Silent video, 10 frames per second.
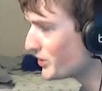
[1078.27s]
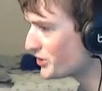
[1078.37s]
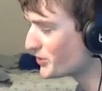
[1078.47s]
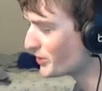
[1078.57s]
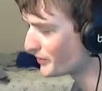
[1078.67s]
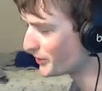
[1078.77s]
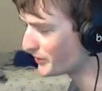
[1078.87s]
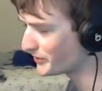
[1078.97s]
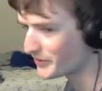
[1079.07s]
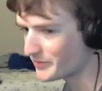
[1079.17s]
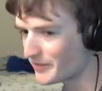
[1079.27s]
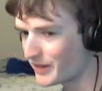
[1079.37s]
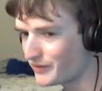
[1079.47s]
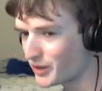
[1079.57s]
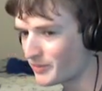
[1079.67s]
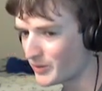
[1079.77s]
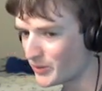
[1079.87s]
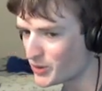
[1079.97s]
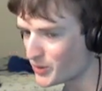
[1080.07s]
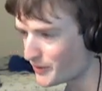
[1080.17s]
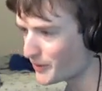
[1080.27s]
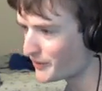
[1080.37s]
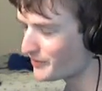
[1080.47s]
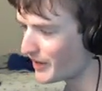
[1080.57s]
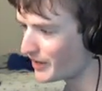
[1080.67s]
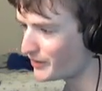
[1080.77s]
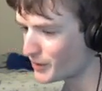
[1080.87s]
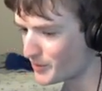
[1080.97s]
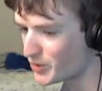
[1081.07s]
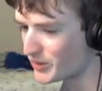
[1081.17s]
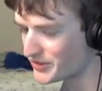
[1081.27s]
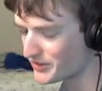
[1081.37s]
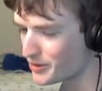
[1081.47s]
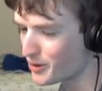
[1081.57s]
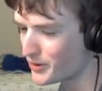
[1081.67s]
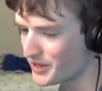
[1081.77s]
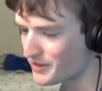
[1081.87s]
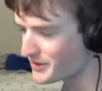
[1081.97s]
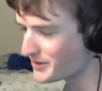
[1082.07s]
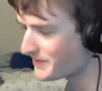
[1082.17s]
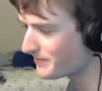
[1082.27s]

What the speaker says: revert from final form, and when you revert from final form, you want to throw an ether.